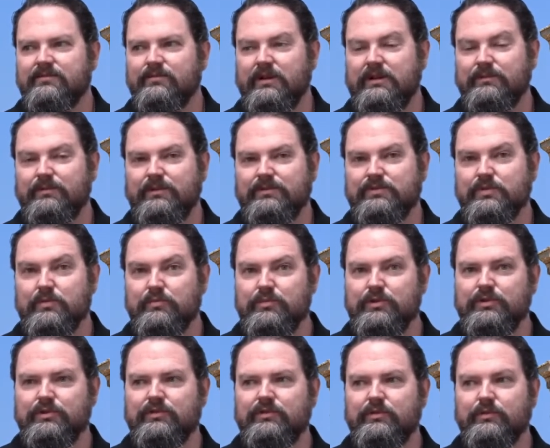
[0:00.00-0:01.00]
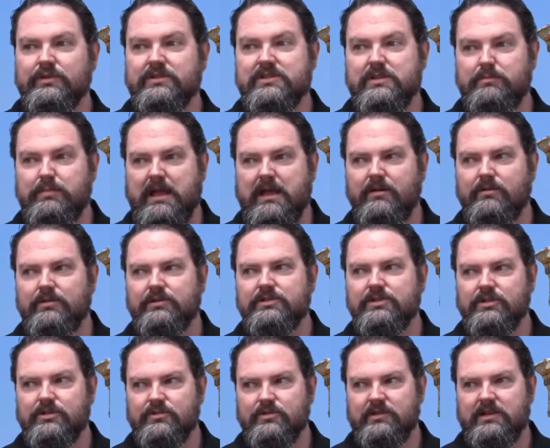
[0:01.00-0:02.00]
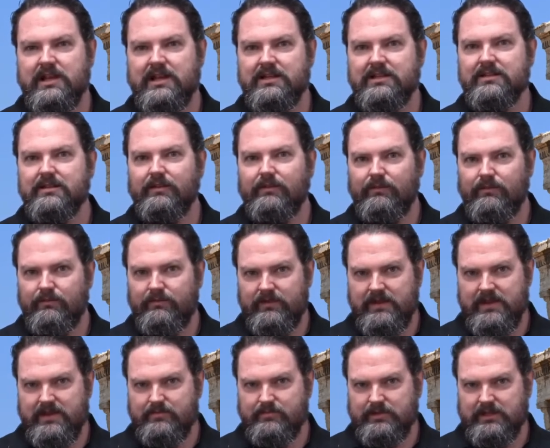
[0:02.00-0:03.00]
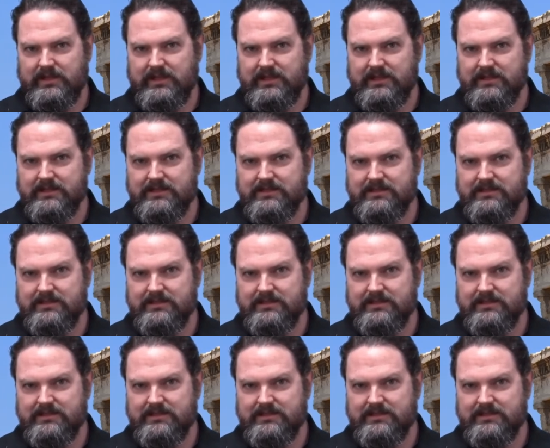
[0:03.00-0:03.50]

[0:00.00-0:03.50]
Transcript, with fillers: What was removed was the power to create family.